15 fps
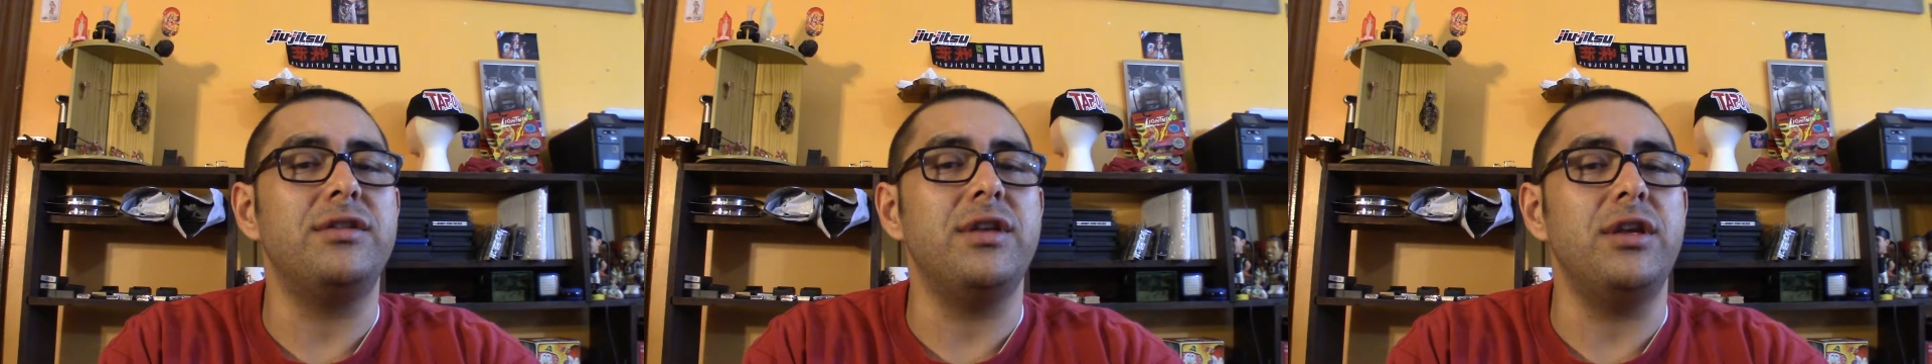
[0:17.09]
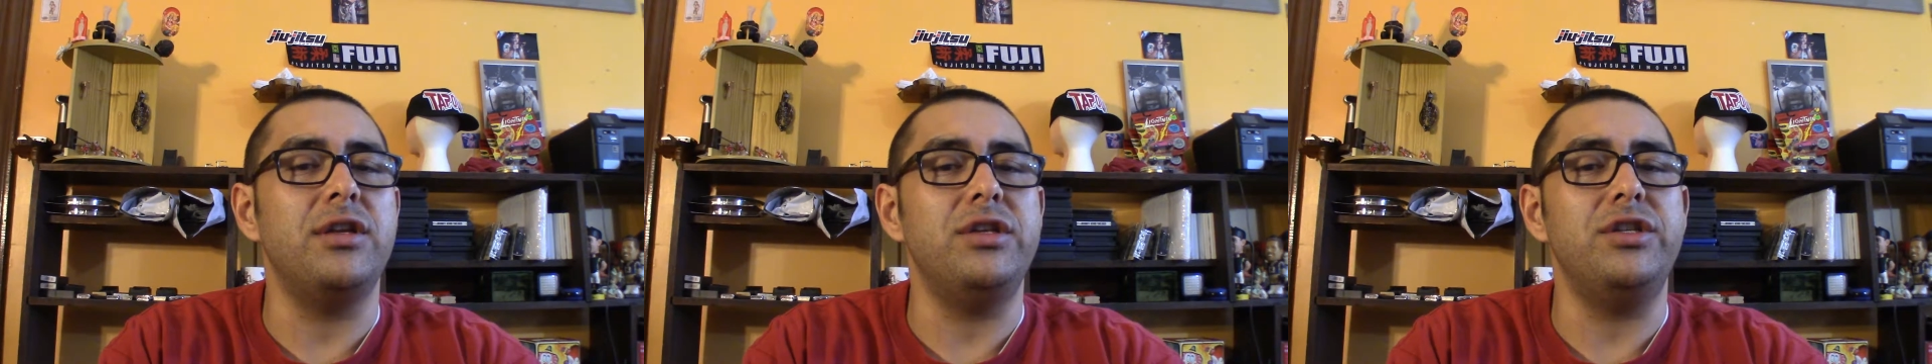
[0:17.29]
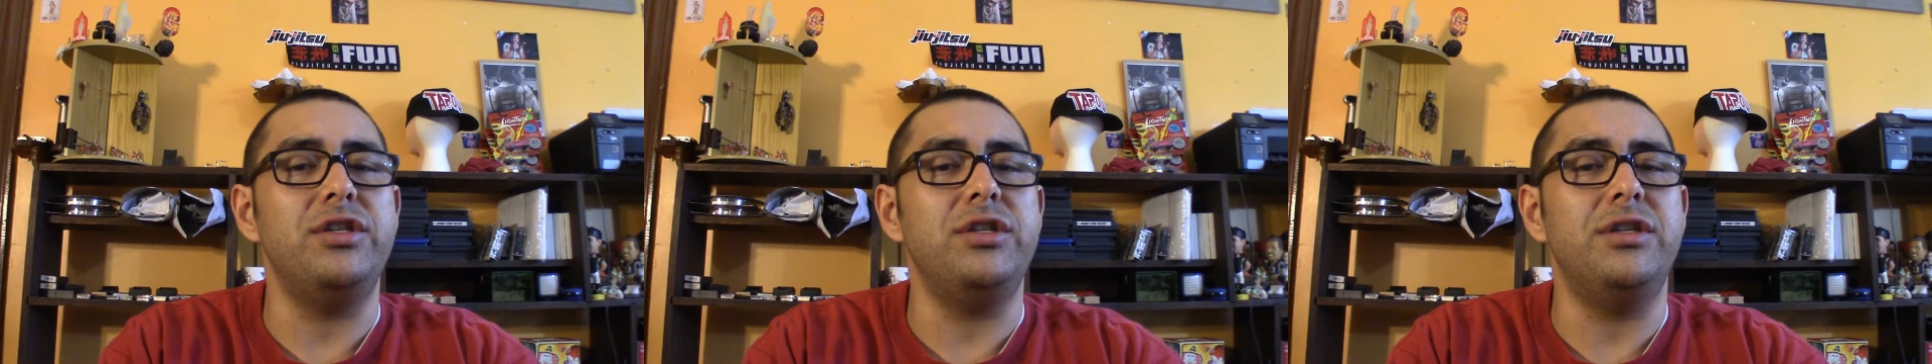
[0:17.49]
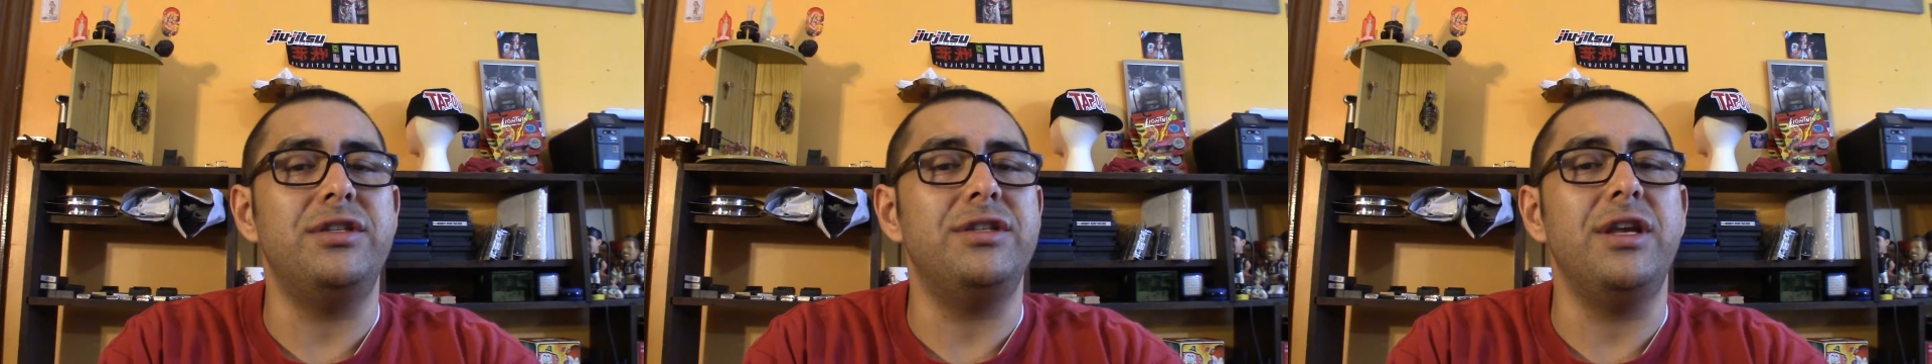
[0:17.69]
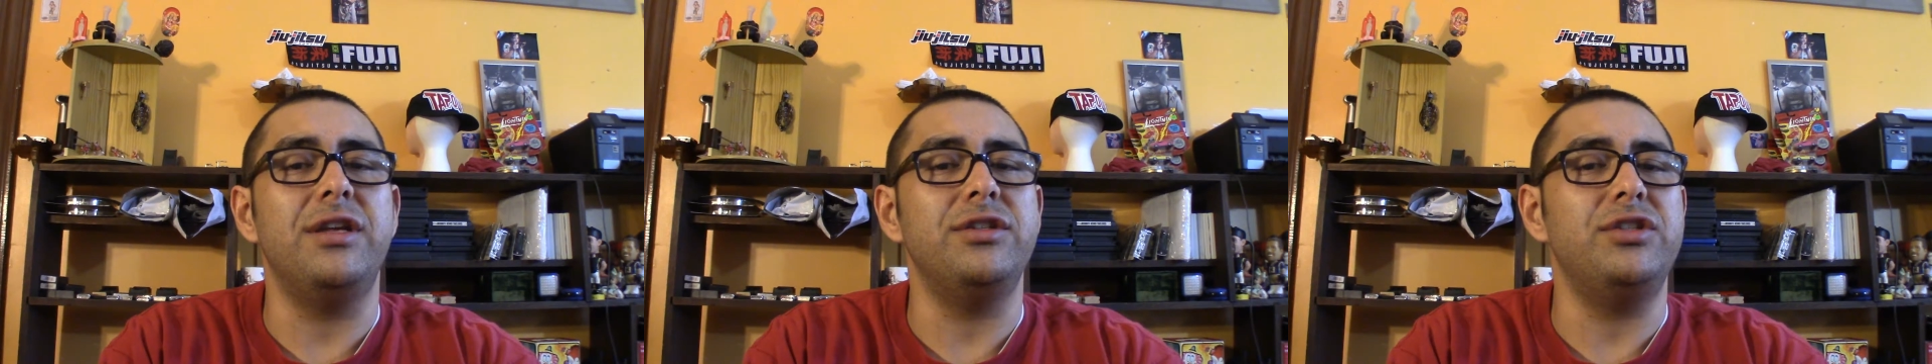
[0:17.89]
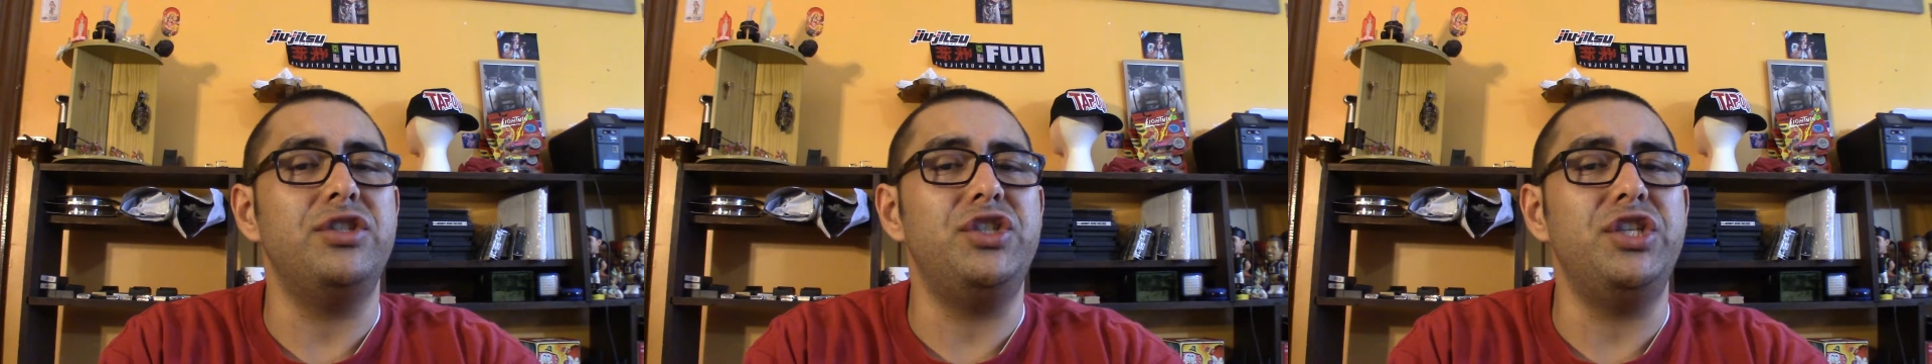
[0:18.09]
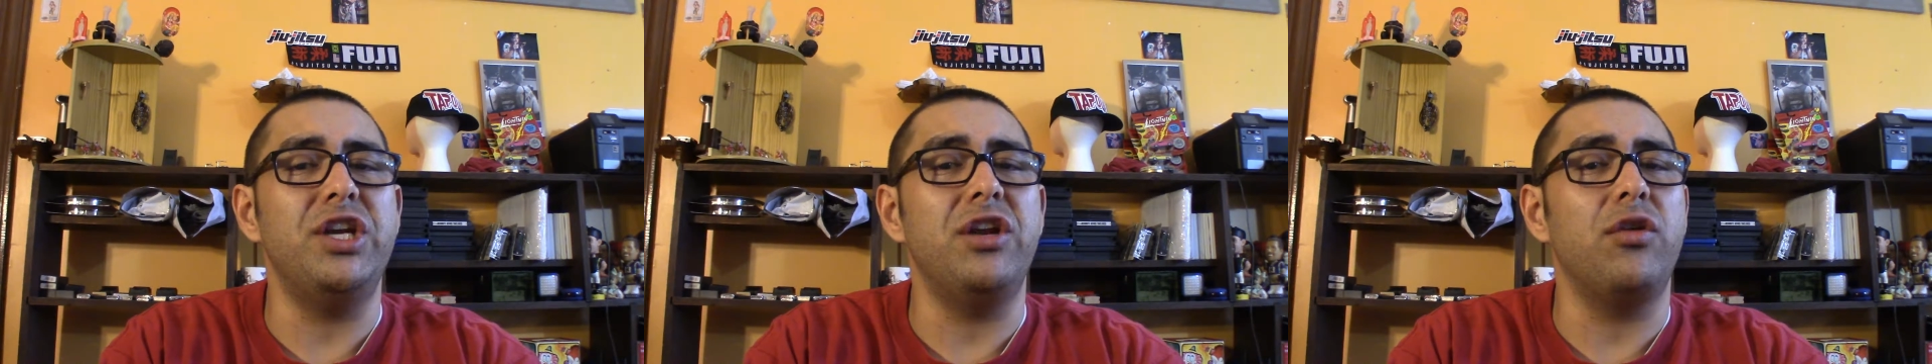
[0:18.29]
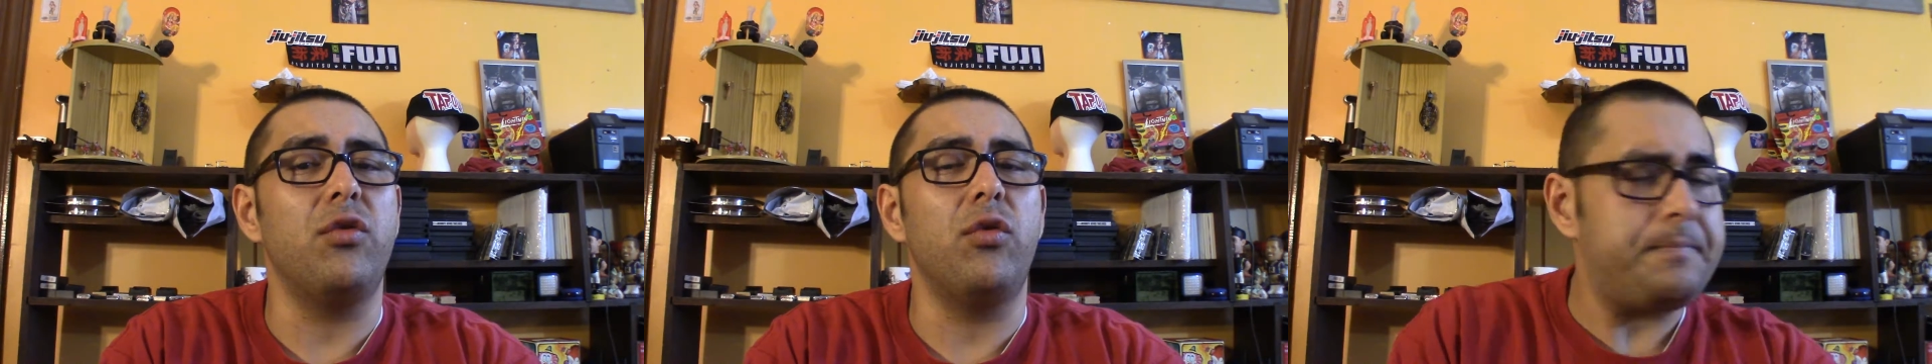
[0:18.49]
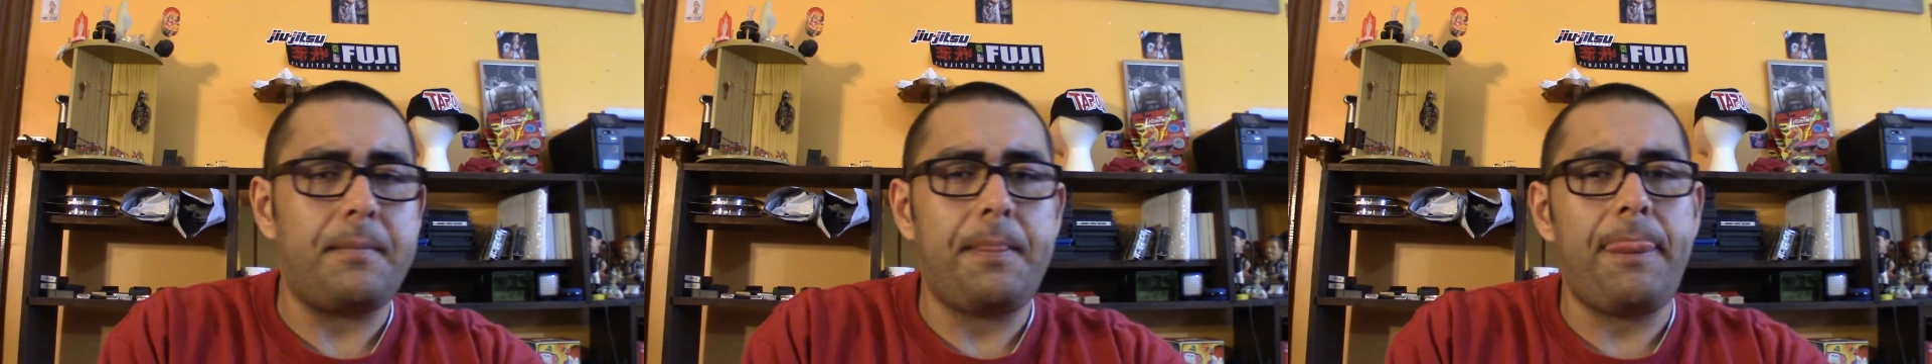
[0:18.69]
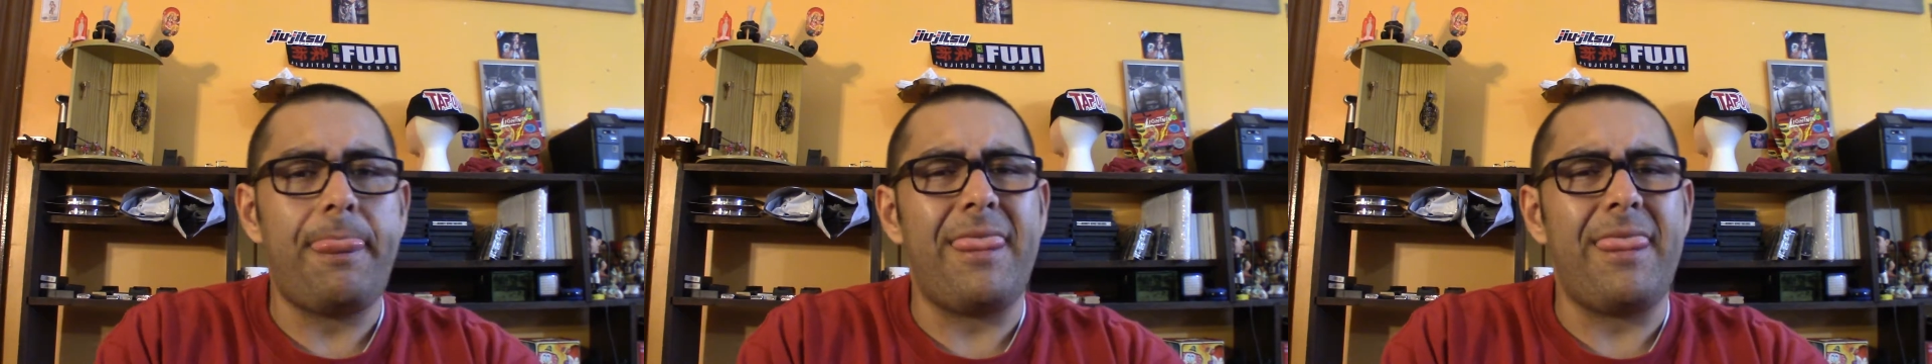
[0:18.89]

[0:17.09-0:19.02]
says general.